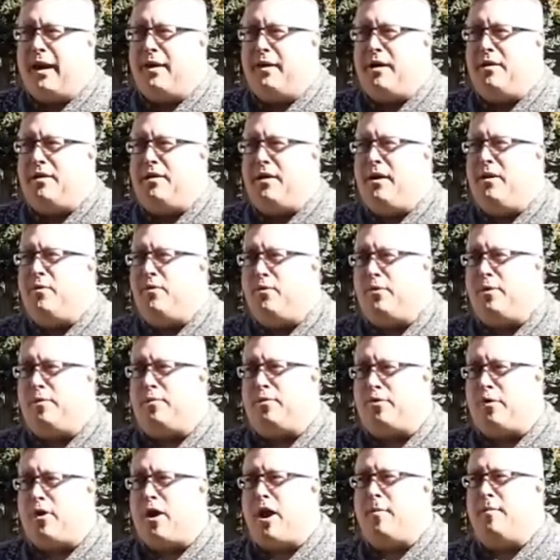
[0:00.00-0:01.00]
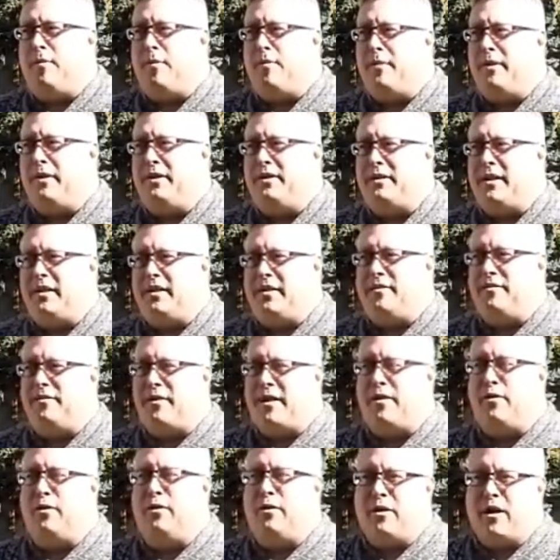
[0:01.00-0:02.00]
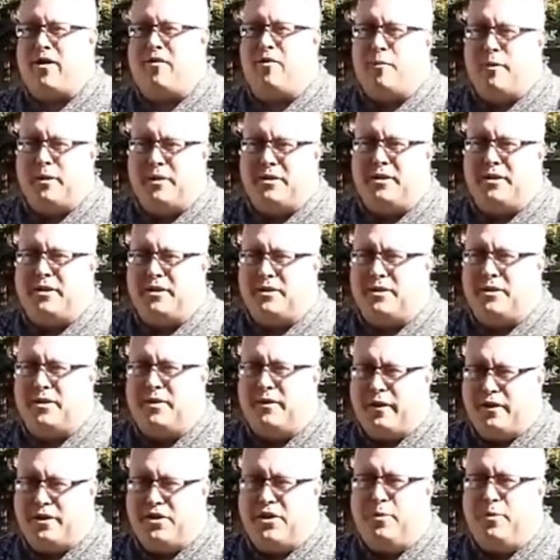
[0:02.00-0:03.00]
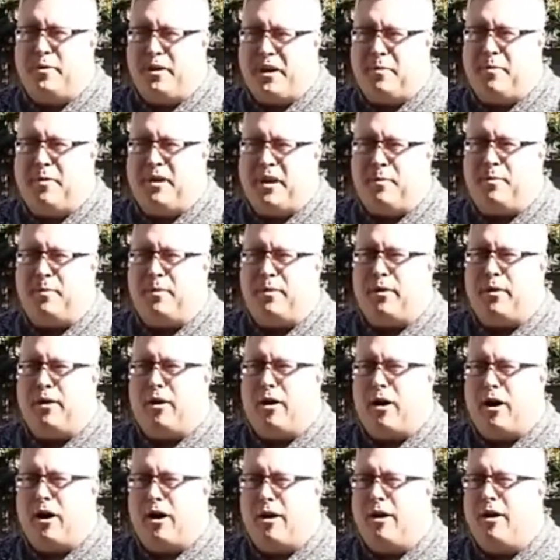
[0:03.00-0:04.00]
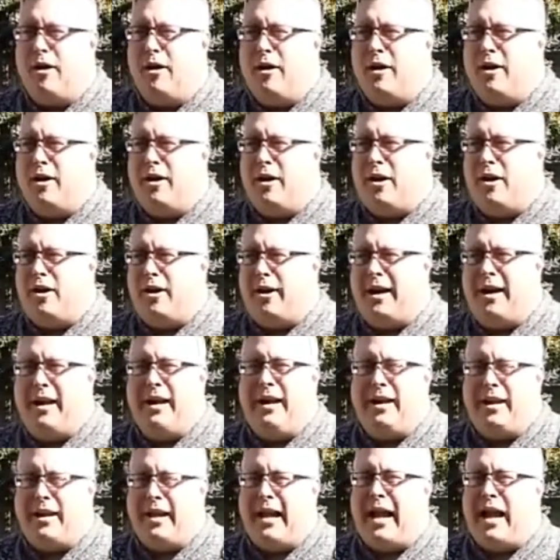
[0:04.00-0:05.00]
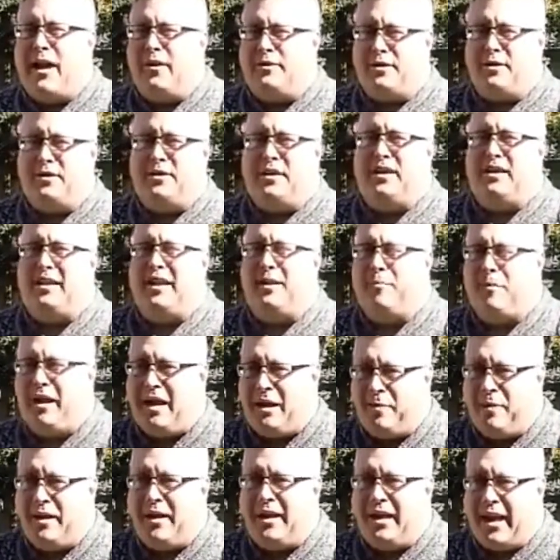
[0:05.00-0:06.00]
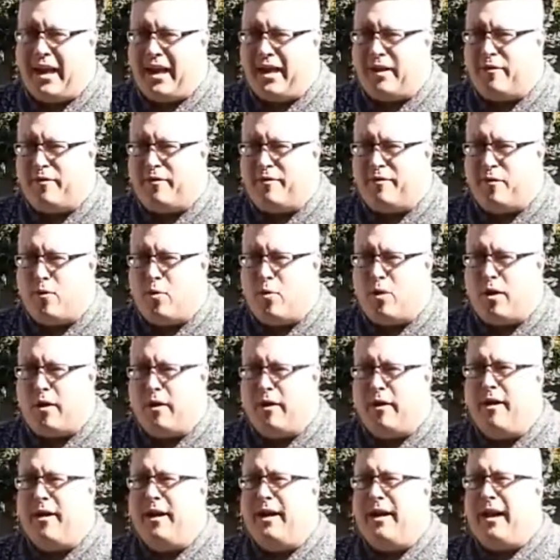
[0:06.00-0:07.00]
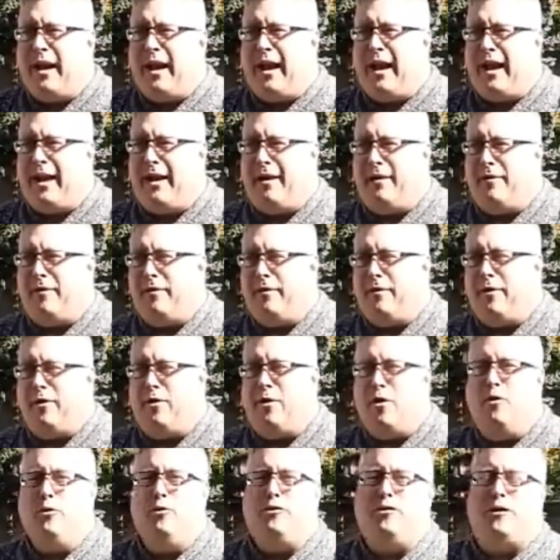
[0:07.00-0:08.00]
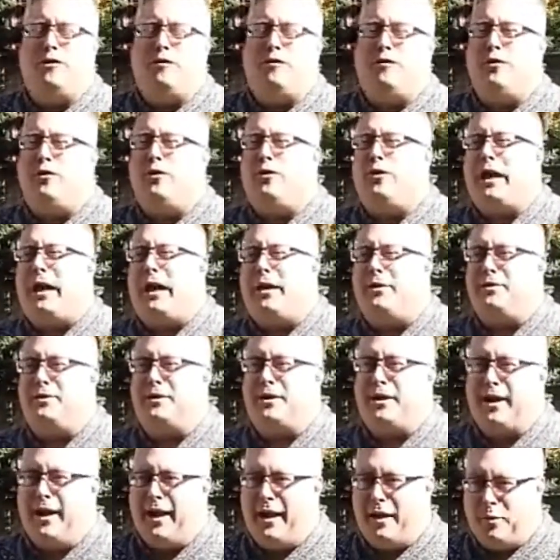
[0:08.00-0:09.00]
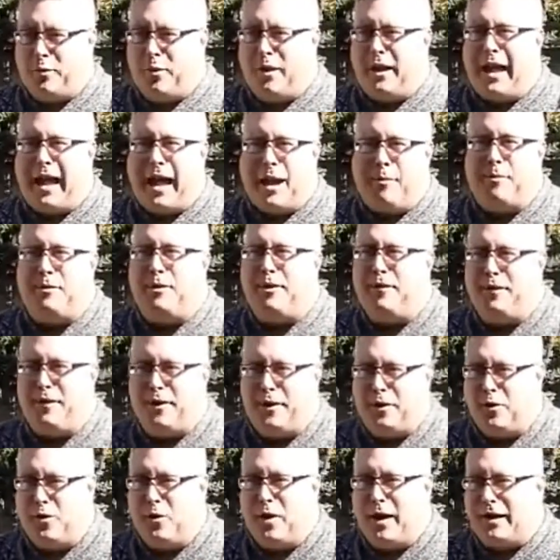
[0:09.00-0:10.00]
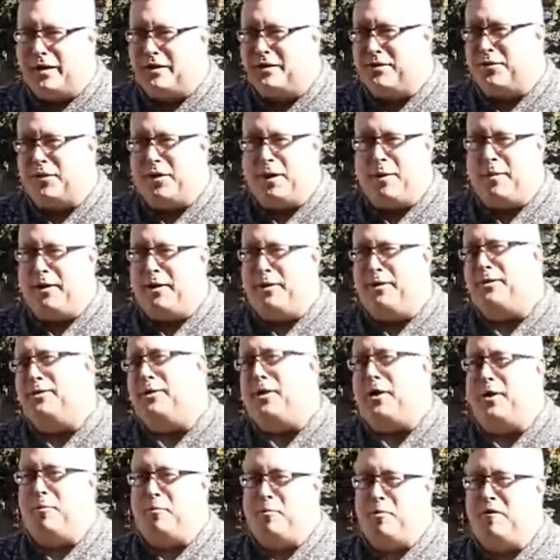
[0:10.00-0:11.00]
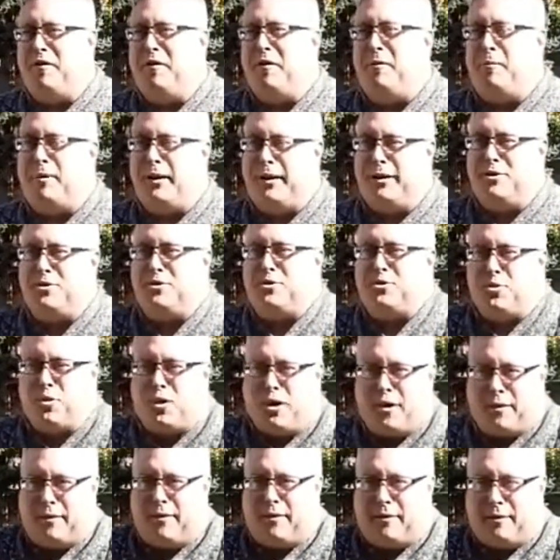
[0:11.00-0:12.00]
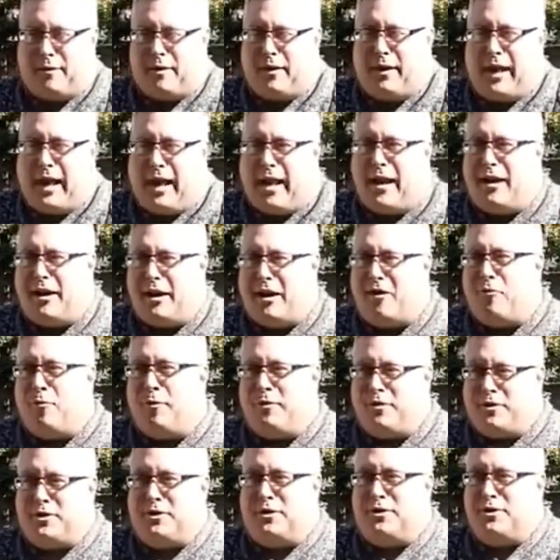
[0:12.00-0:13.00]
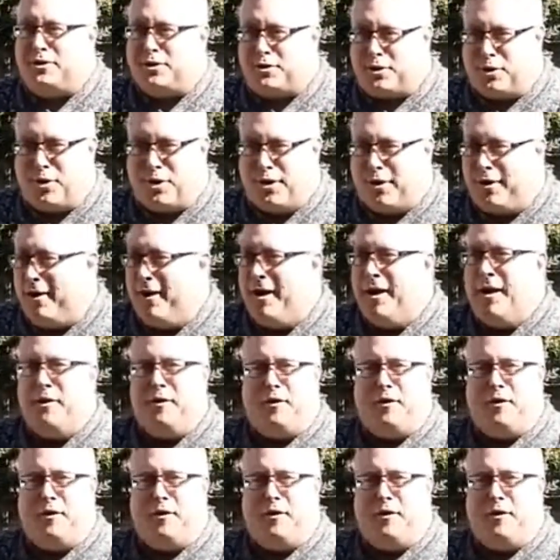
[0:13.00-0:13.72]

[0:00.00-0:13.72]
I think the problem is that the federal government is concerned that too many people are getting into houses that they maybe can't afford, and the ghost of 2008, what happened in the U.S., for anybody who saw the movie The Big Short, the Canadian government's concerned